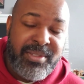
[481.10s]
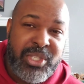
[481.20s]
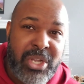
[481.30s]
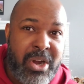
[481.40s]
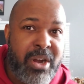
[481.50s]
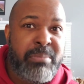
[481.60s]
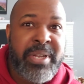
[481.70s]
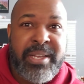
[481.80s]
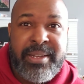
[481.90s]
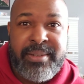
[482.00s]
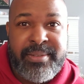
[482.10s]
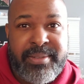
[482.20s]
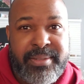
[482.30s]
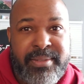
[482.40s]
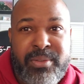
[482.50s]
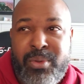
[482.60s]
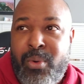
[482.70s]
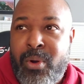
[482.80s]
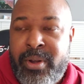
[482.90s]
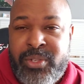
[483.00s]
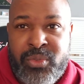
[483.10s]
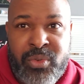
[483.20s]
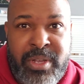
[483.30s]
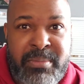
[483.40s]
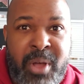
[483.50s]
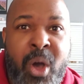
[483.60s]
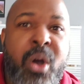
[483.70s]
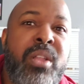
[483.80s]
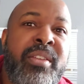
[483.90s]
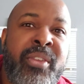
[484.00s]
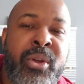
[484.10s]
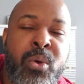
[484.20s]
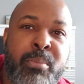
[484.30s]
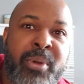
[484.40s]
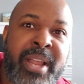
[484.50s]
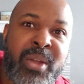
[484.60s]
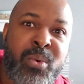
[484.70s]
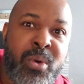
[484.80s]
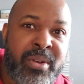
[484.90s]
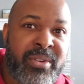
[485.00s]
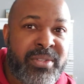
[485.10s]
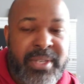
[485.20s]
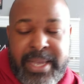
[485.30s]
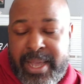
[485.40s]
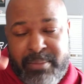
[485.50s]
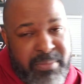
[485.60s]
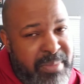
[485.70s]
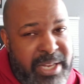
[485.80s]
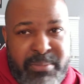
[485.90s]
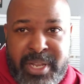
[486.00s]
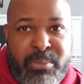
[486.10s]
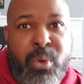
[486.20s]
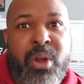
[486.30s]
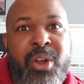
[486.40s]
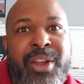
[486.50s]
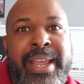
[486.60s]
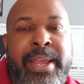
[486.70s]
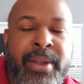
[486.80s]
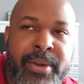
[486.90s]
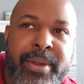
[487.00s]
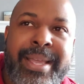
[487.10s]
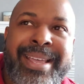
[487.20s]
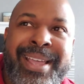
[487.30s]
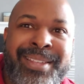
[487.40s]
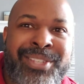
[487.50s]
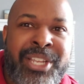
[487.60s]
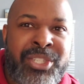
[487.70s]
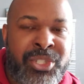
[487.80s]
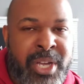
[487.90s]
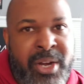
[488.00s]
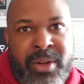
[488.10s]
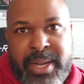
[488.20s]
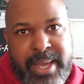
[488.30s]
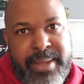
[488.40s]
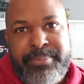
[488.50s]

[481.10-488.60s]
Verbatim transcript: Starbucks, Nordstrom, all of their corporate headquarters, and many, many more are here. It's a juggernaut.